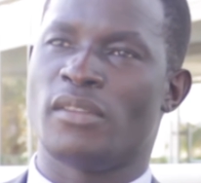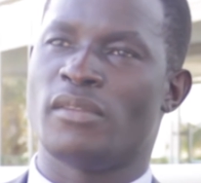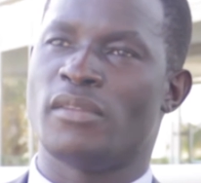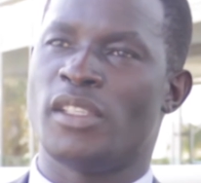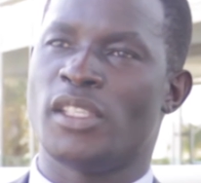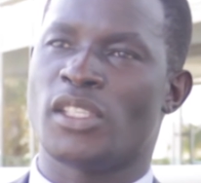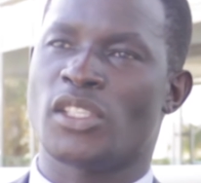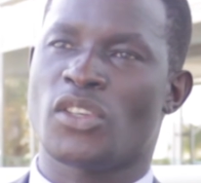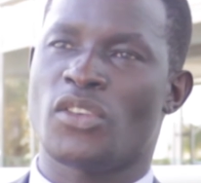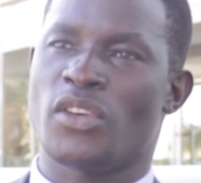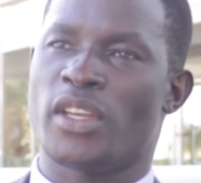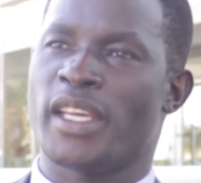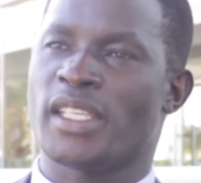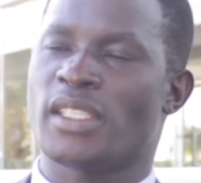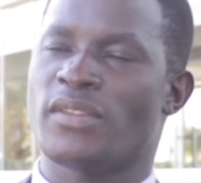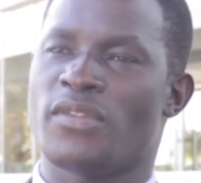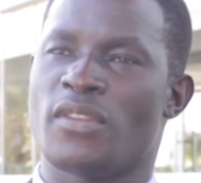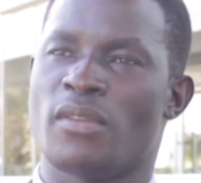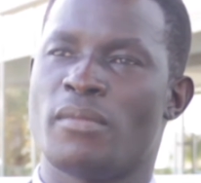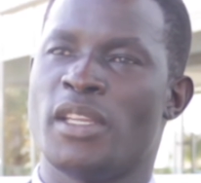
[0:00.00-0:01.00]

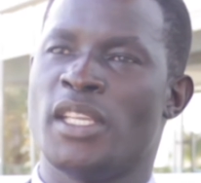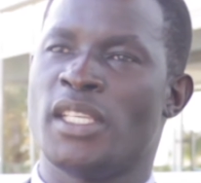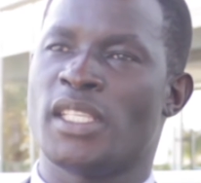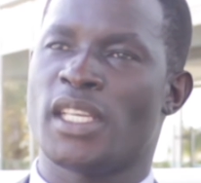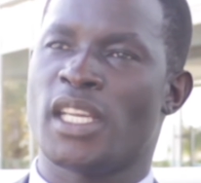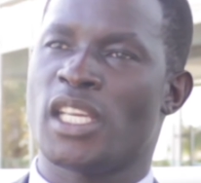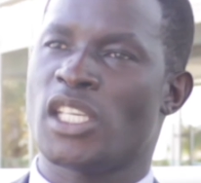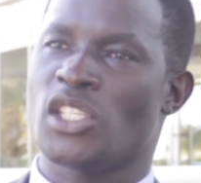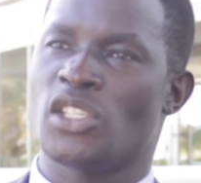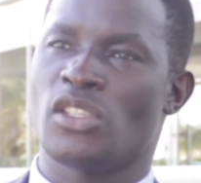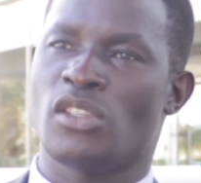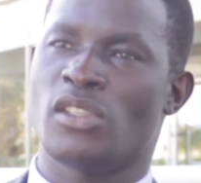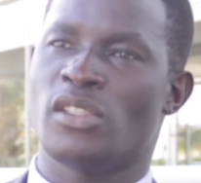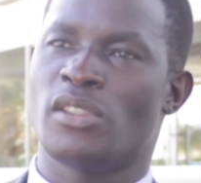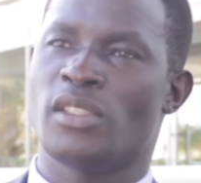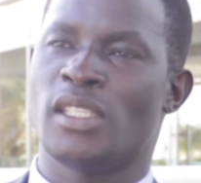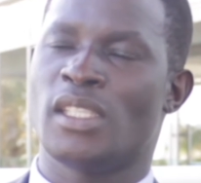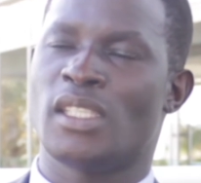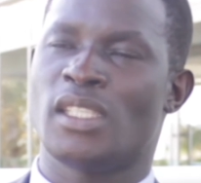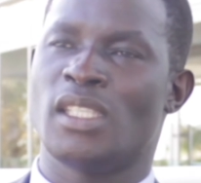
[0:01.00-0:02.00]
disconnect from the international
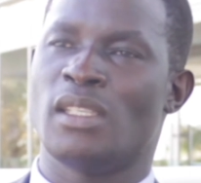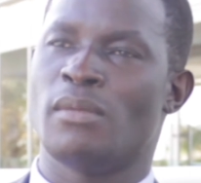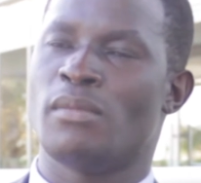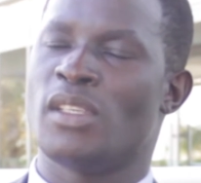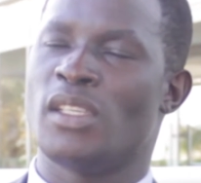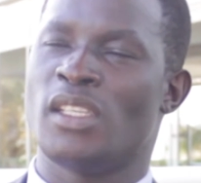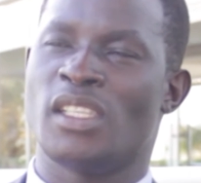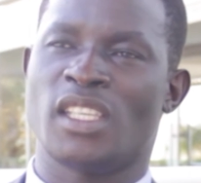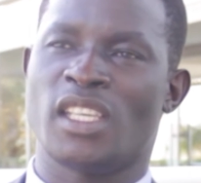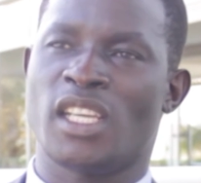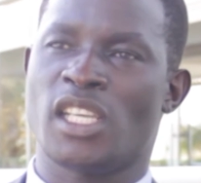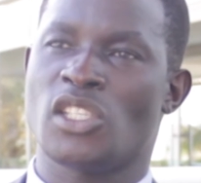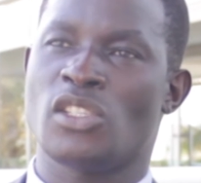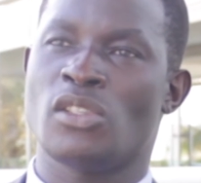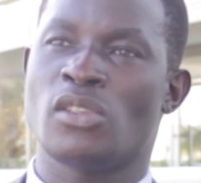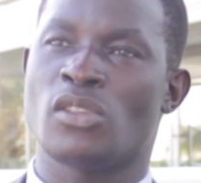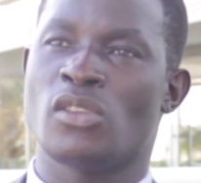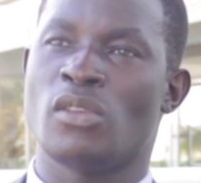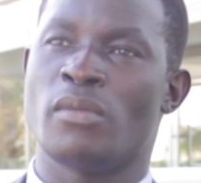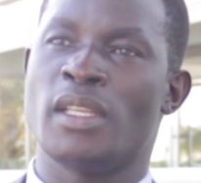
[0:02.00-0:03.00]
system, the
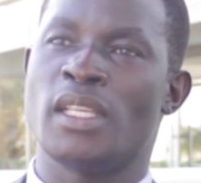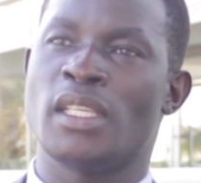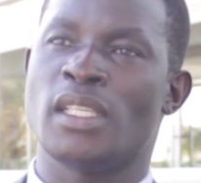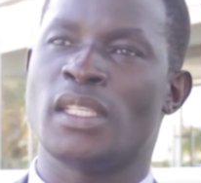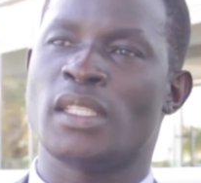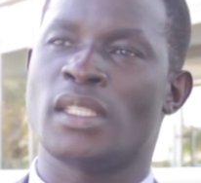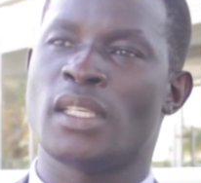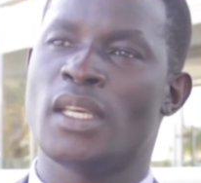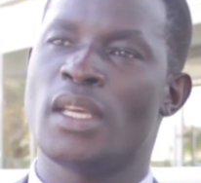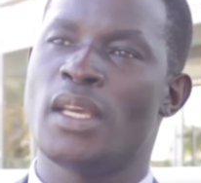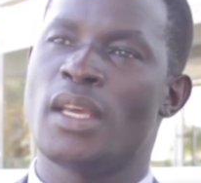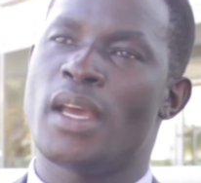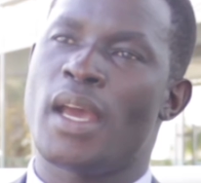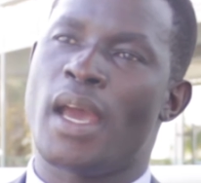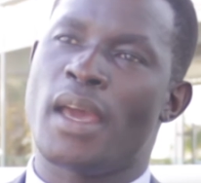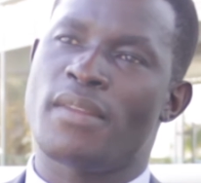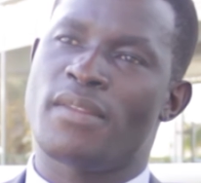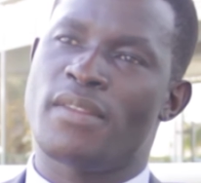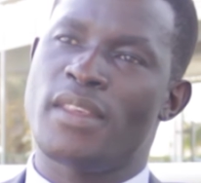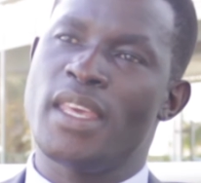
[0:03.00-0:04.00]
international communities?
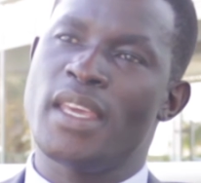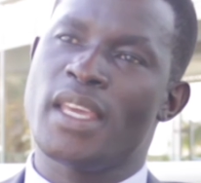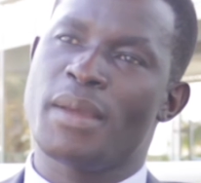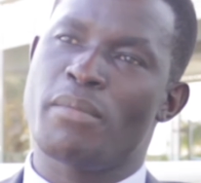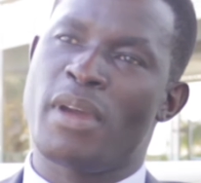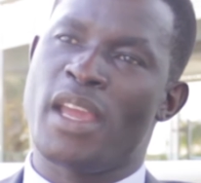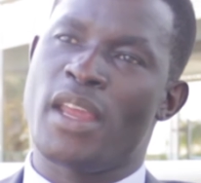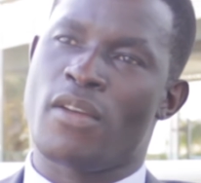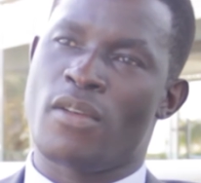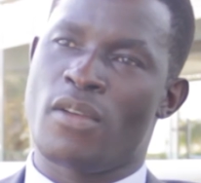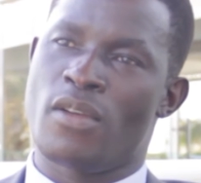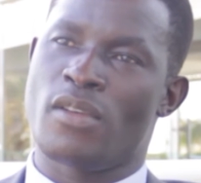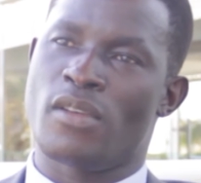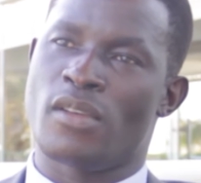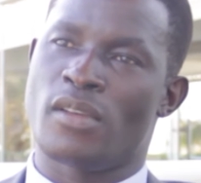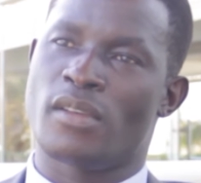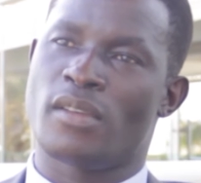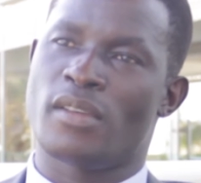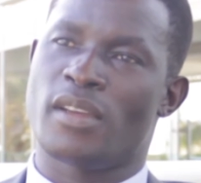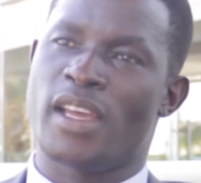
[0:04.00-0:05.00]
I think my
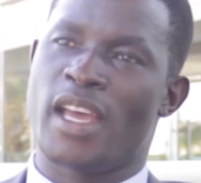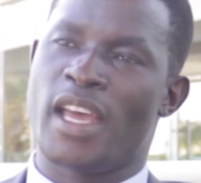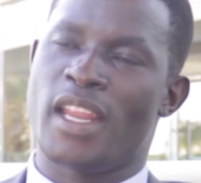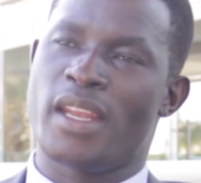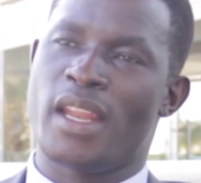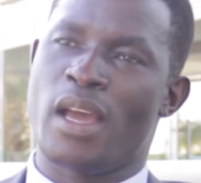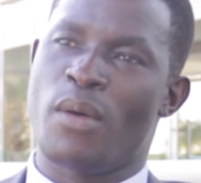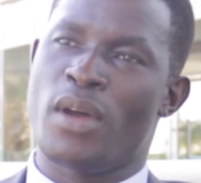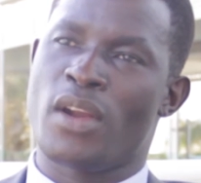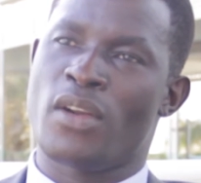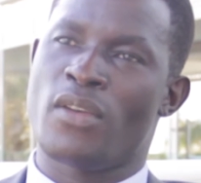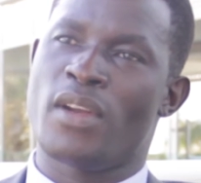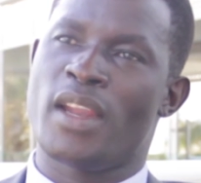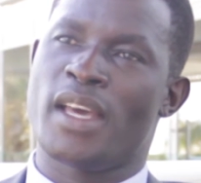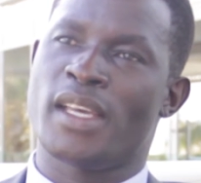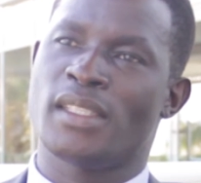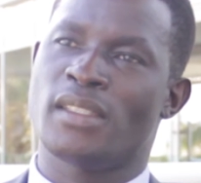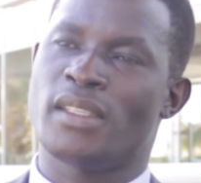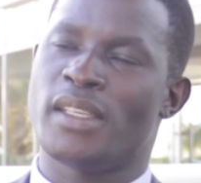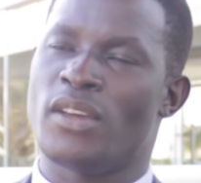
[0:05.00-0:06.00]
role and our role
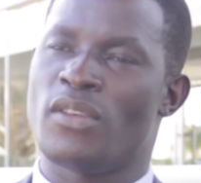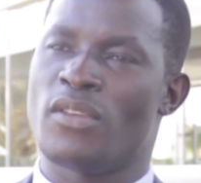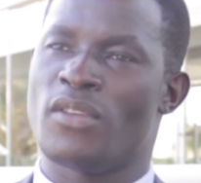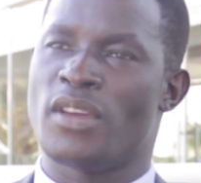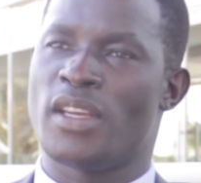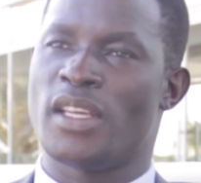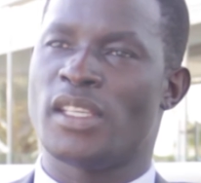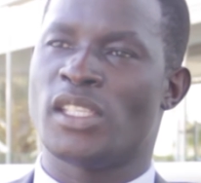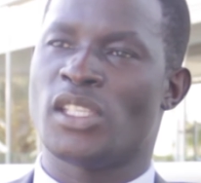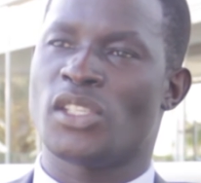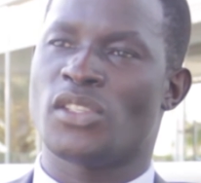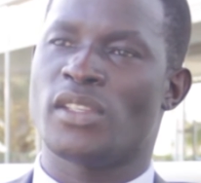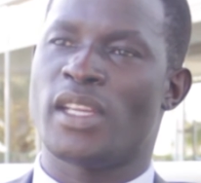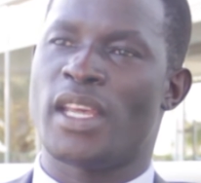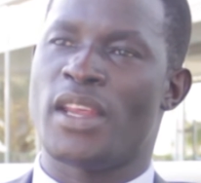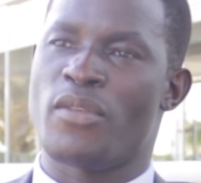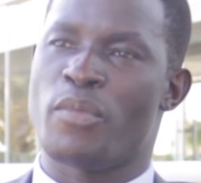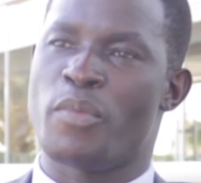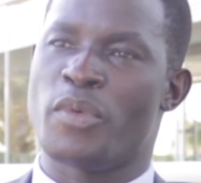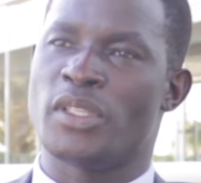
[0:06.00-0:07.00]
as the organization
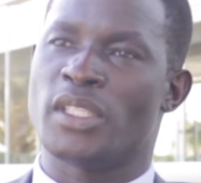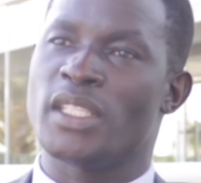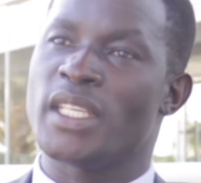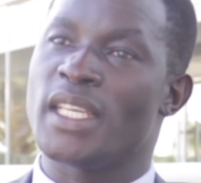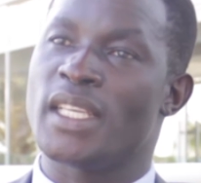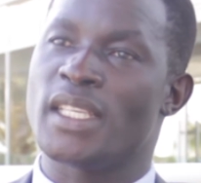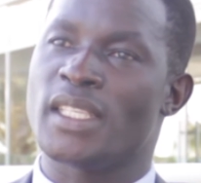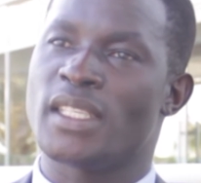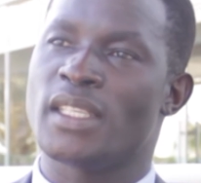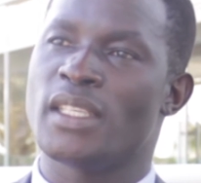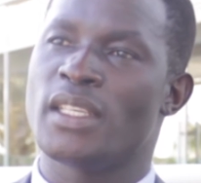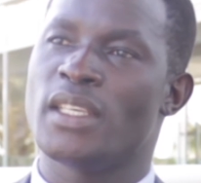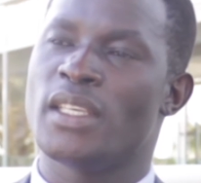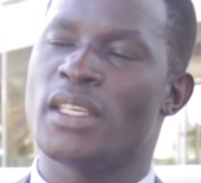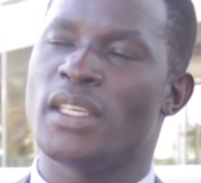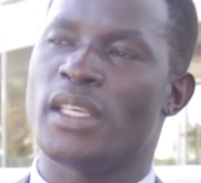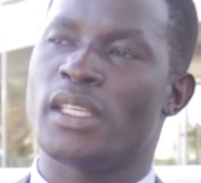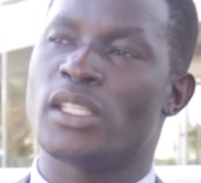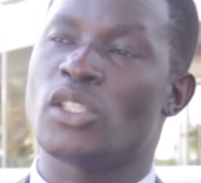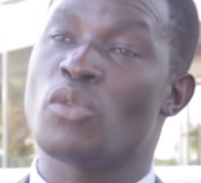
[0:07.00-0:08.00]
I represent
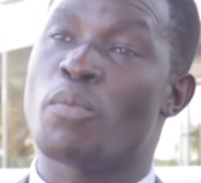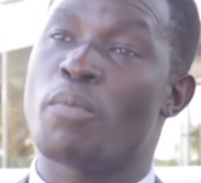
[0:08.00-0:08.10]
is to